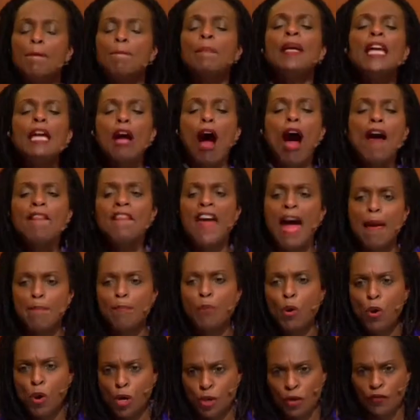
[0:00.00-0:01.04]
to be on
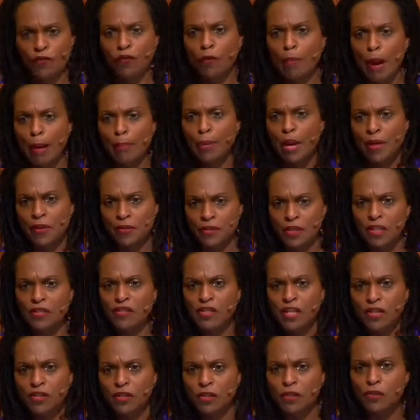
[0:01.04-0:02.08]
that border for my brothers and
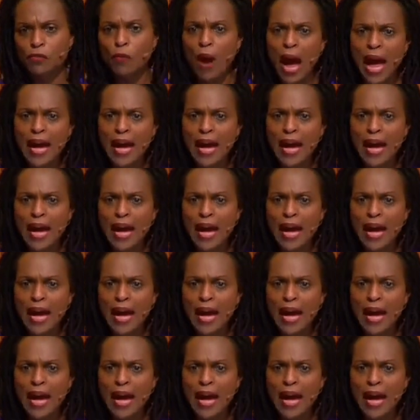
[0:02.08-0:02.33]
sisters,